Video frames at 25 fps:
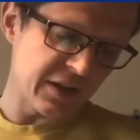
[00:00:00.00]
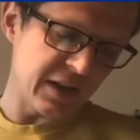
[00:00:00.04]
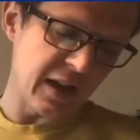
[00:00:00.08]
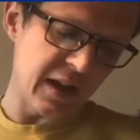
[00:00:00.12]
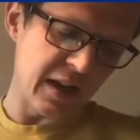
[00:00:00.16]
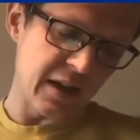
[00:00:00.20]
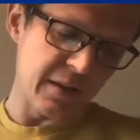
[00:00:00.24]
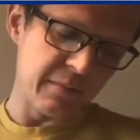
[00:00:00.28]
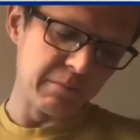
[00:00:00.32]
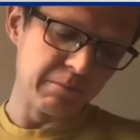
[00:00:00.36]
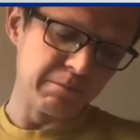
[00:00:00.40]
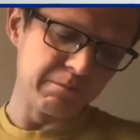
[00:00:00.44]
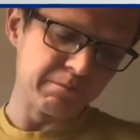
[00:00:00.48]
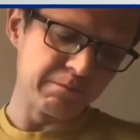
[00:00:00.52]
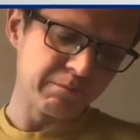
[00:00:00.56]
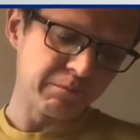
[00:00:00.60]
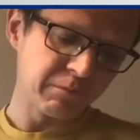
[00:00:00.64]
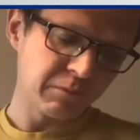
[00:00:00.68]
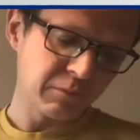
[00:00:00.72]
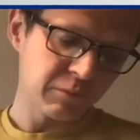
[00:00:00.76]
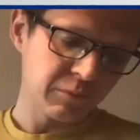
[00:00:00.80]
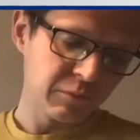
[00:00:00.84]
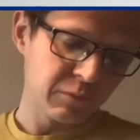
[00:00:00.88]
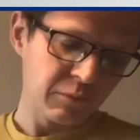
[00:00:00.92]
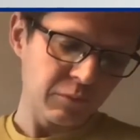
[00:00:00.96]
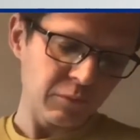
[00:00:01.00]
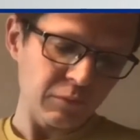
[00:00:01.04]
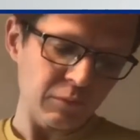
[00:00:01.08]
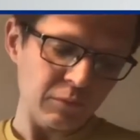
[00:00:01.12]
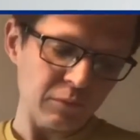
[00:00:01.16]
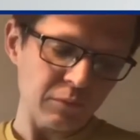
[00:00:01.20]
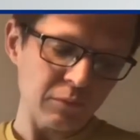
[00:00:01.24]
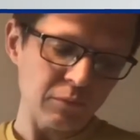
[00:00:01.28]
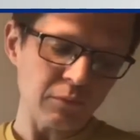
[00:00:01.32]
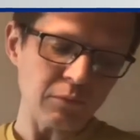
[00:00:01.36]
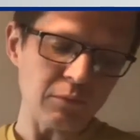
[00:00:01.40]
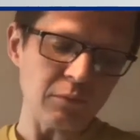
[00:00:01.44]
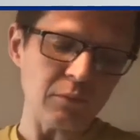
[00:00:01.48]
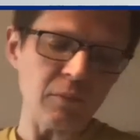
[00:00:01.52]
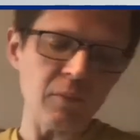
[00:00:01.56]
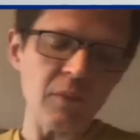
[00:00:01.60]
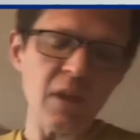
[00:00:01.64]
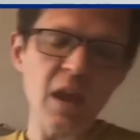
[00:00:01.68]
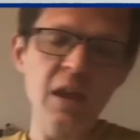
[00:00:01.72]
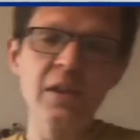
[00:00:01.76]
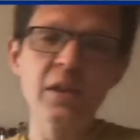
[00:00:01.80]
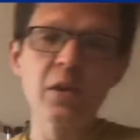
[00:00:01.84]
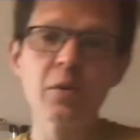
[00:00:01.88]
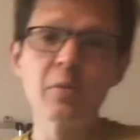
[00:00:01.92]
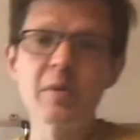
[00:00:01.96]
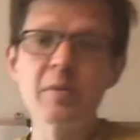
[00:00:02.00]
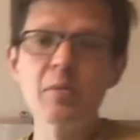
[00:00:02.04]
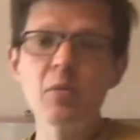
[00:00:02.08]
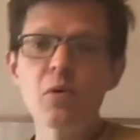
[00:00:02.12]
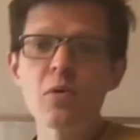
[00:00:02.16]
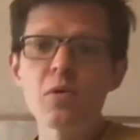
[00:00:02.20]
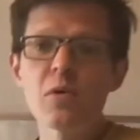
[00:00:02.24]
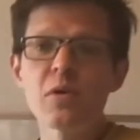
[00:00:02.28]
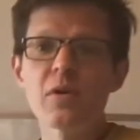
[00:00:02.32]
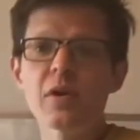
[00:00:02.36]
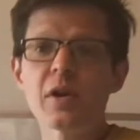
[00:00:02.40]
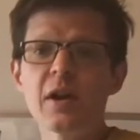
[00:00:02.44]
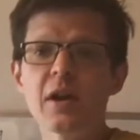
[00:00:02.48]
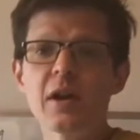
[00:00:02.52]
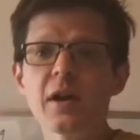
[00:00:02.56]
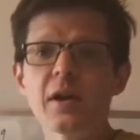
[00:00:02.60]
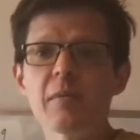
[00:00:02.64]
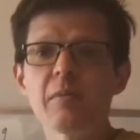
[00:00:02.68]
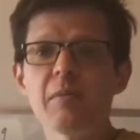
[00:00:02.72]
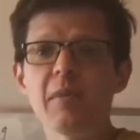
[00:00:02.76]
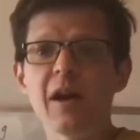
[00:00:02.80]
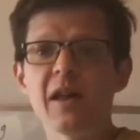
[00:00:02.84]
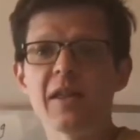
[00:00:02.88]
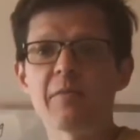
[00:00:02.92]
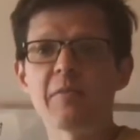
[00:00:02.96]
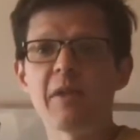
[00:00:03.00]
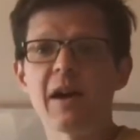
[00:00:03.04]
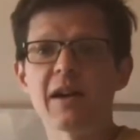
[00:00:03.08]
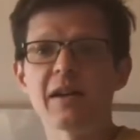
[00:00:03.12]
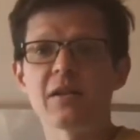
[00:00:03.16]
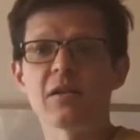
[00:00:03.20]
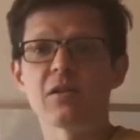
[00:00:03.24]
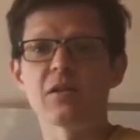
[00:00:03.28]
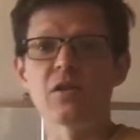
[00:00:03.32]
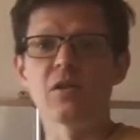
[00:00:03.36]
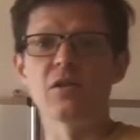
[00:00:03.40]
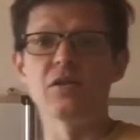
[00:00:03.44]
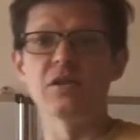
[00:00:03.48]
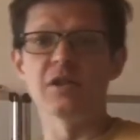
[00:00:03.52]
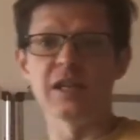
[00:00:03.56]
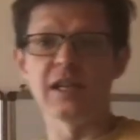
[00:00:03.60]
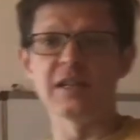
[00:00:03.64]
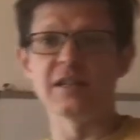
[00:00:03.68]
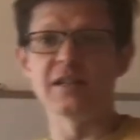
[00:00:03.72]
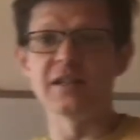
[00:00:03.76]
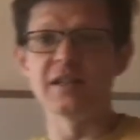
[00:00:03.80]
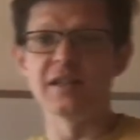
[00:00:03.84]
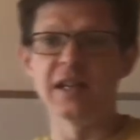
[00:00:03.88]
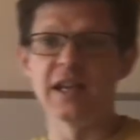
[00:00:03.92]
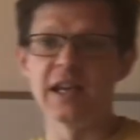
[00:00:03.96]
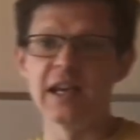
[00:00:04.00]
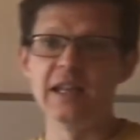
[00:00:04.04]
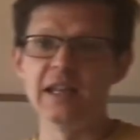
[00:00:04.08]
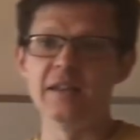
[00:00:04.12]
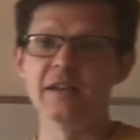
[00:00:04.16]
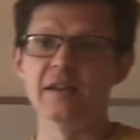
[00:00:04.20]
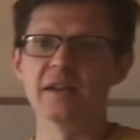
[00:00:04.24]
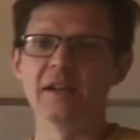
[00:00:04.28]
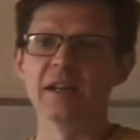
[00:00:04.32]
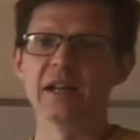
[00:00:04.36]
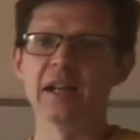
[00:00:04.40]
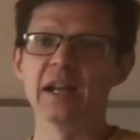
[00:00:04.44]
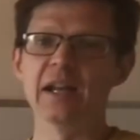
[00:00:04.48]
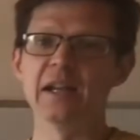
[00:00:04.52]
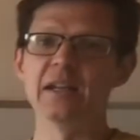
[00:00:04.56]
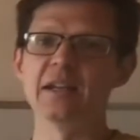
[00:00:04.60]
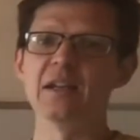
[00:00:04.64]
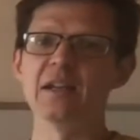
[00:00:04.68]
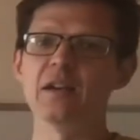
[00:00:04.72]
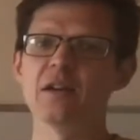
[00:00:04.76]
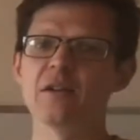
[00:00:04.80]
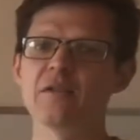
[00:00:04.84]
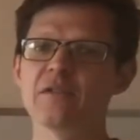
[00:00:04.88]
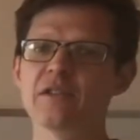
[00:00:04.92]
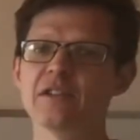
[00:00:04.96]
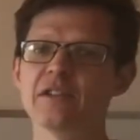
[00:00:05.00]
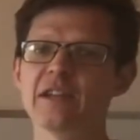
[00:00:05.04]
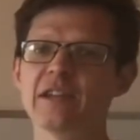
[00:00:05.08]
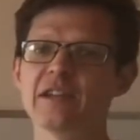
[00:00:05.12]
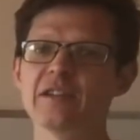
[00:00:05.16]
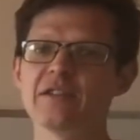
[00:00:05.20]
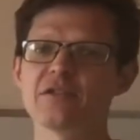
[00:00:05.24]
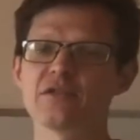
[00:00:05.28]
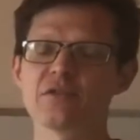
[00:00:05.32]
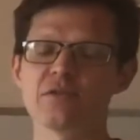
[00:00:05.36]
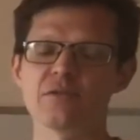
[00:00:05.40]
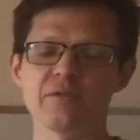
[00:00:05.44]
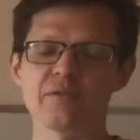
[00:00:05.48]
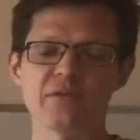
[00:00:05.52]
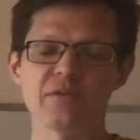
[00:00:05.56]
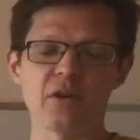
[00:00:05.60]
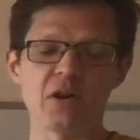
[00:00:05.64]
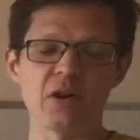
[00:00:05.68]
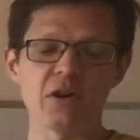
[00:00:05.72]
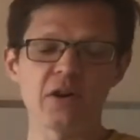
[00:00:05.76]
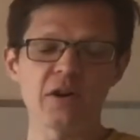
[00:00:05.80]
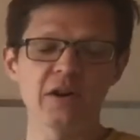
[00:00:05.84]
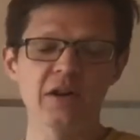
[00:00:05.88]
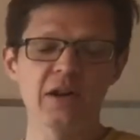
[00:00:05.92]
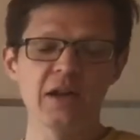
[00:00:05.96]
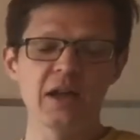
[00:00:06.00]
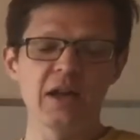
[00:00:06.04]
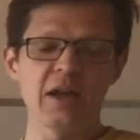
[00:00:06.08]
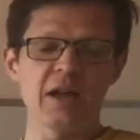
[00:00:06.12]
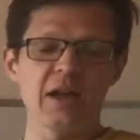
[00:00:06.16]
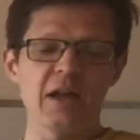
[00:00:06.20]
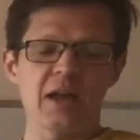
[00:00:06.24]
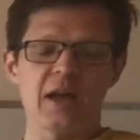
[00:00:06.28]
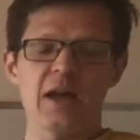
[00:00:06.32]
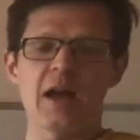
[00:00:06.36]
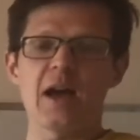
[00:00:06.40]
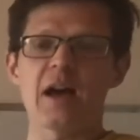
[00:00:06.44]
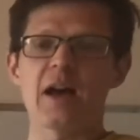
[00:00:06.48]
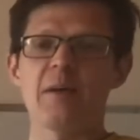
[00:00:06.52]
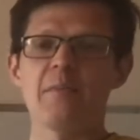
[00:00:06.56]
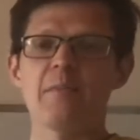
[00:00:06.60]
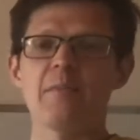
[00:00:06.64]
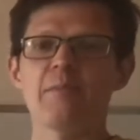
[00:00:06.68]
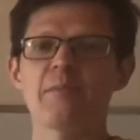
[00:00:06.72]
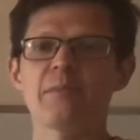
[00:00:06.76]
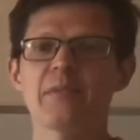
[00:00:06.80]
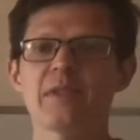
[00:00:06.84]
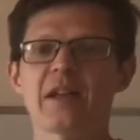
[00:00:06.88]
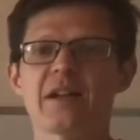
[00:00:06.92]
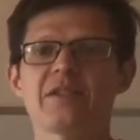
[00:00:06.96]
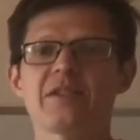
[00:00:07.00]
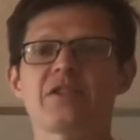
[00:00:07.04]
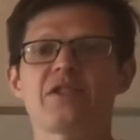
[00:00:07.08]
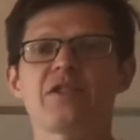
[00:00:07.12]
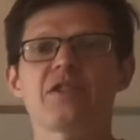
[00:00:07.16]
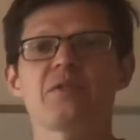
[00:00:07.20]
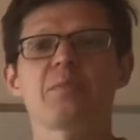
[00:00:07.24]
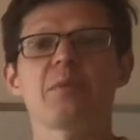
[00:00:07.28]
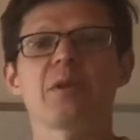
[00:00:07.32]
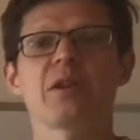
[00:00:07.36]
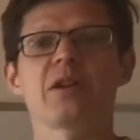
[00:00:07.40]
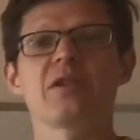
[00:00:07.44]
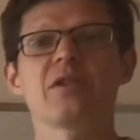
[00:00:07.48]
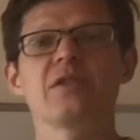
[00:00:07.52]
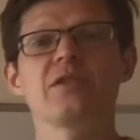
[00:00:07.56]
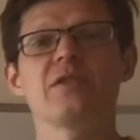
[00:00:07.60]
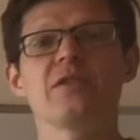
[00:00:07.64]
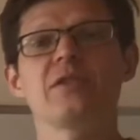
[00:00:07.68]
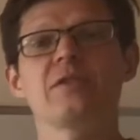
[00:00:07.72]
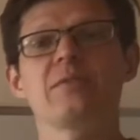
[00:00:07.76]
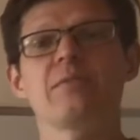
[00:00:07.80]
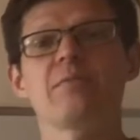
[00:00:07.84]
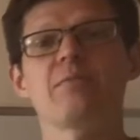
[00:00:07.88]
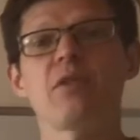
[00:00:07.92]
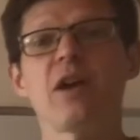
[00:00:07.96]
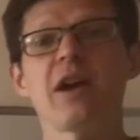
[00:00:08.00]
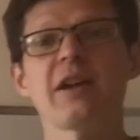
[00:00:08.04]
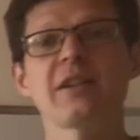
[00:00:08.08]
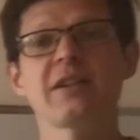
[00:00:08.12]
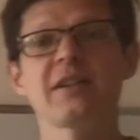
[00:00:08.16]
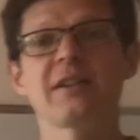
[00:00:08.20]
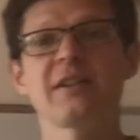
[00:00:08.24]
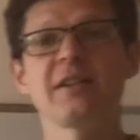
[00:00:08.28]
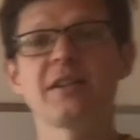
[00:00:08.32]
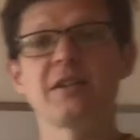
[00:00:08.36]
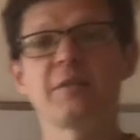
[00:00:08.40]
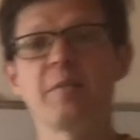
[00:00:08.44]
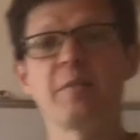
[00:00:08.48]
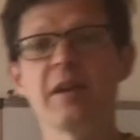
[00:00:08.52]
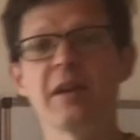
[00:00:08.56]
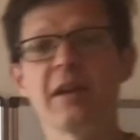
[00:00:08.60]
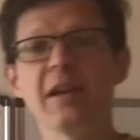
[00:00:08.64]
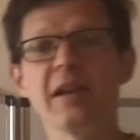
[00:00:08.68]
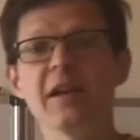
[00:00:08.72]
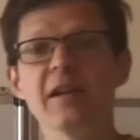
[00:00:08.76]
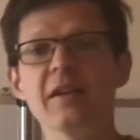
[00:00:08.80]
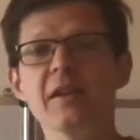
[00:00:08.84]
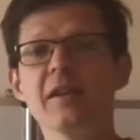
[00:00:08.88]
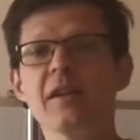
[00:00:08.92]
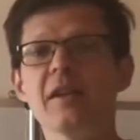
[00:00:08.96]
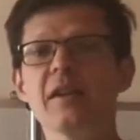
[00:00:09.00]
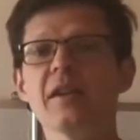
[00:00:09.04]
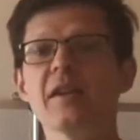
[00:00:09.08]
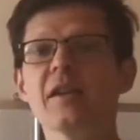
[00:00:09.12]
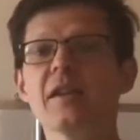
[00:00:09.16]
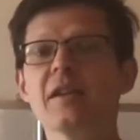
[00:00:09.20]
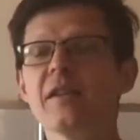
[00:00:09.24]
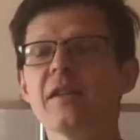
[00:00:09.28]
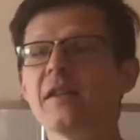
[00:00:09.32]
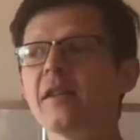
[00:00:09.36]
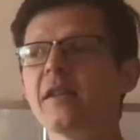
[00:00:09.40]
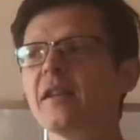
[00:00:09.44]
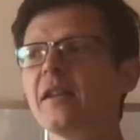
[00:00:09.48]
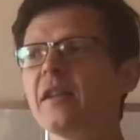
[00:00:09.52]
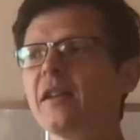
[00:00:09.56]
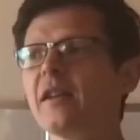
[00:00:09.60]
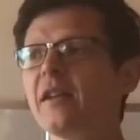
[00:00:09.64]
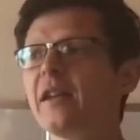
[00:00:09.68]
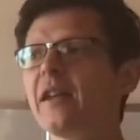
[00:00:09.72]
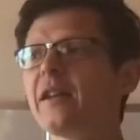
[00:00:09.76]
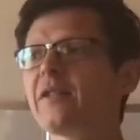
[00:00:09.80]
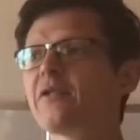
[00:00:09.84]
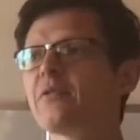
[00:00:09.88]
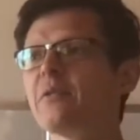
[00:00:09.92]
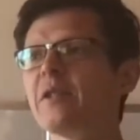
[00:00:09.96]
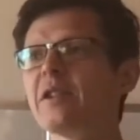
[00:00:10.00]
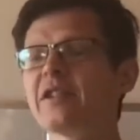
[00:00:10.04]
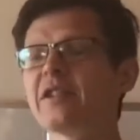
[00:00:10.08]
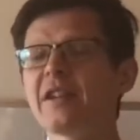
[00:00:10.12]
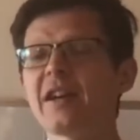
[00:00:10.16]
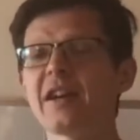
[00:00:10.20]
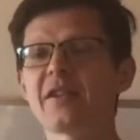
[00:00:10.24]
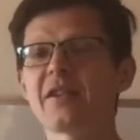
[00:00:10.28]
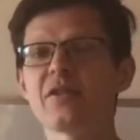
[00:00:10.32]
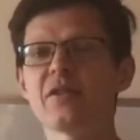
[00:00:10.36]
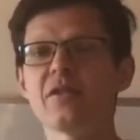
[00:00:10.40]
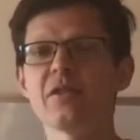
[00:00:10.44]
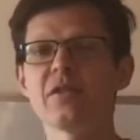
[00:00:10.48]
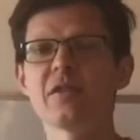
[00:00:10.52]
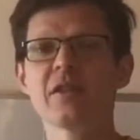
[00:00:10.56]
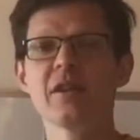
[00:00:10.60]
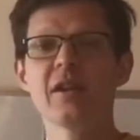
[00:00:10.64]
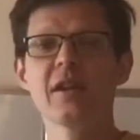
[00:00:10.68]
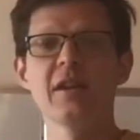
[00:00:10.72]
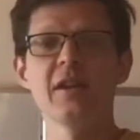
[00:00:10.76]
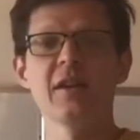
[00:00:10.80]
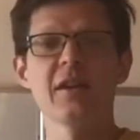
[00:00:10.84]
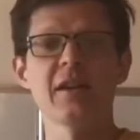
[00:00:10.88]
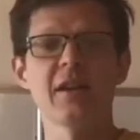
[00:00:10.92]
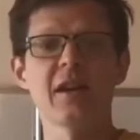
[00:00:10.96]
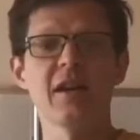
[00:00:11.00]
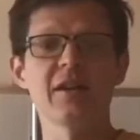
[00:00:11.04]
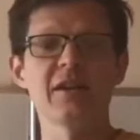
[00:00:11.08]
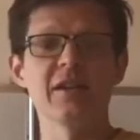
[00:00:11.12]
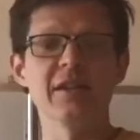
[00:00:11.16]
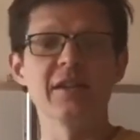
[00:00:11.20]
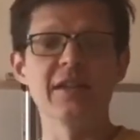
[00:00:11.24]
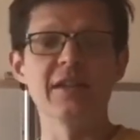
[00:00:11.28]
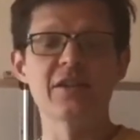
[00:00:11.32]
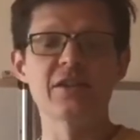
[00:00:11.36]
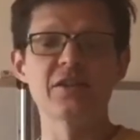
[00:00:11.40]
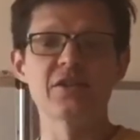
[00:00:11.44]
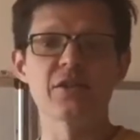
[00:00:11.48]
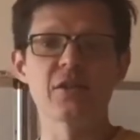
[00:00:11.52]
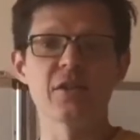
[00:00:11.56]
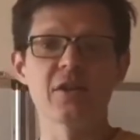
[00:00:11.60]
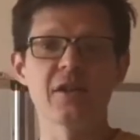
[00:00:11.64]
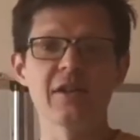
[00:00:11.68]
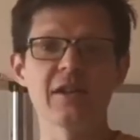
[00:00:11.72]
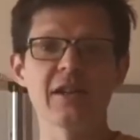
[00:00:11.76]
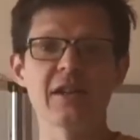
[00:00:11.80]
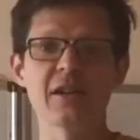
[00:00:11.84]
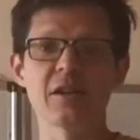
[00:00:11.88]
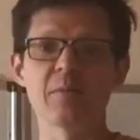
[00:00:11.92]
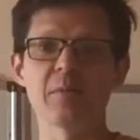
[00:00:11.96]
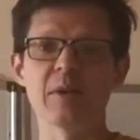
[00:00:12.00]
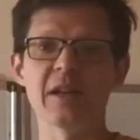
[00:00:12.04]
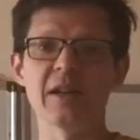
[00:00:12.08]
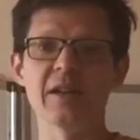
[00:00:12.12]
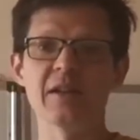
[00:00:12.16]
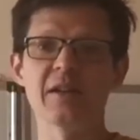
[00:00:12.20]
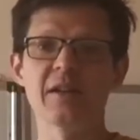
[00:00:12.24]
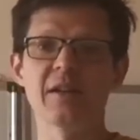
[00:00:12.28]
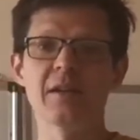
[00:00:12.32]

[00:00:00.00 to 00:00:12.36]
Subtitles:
There will be more mathematical content today than in any of the days so far. That's just because, practically speaking, the electroweak sector calculations are a little bit